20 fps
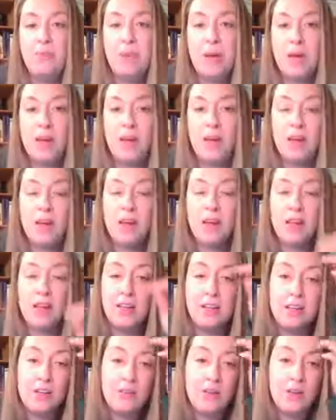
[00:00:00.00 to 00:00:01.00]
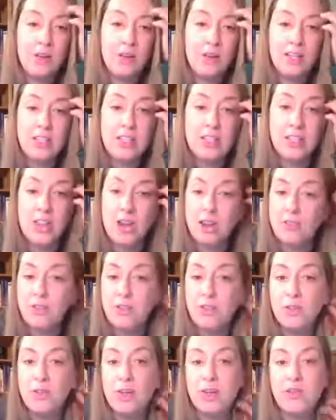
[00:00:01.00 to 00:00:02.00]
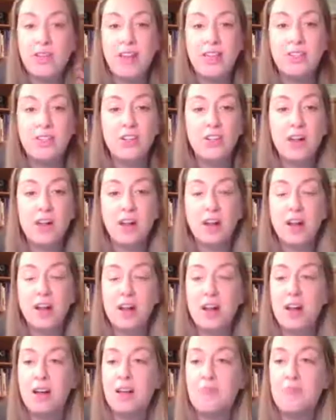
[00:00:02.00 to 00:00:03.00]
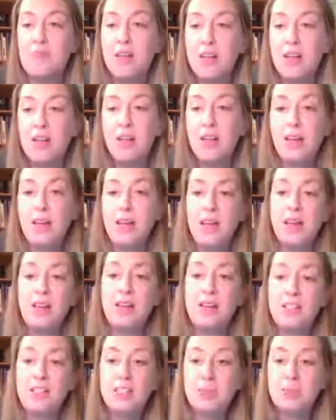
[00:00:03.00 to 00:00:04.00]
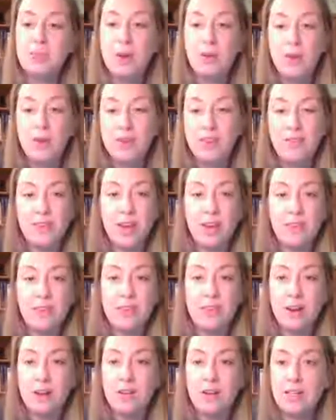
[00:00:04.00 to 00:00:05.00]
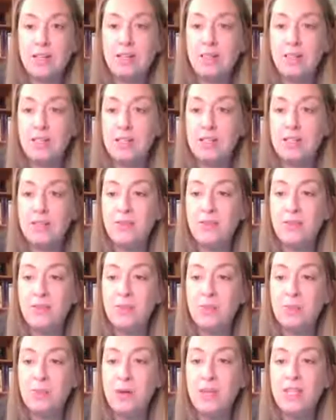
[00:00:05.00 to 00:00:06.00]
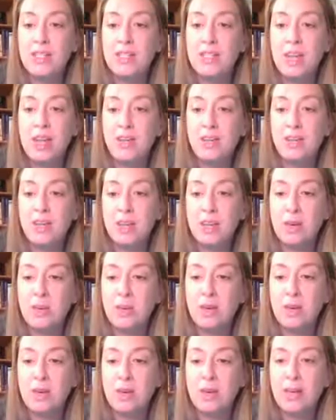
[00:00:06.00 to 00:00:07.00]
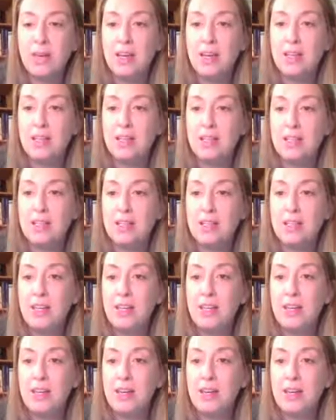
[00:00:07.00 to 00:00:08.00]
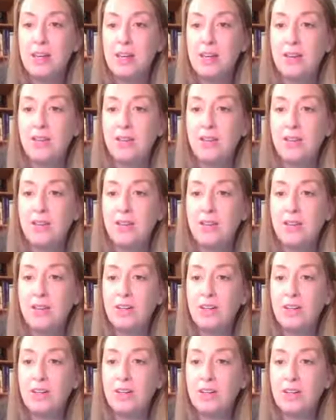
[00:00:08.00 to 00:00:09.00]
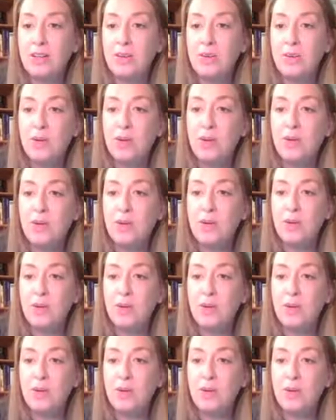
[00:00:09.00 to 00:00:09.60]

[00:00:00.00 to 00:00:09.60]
but if you go to dogfoodadvisor.com and just pick one of the 5-star recipes, if you must have a kibble because of whatever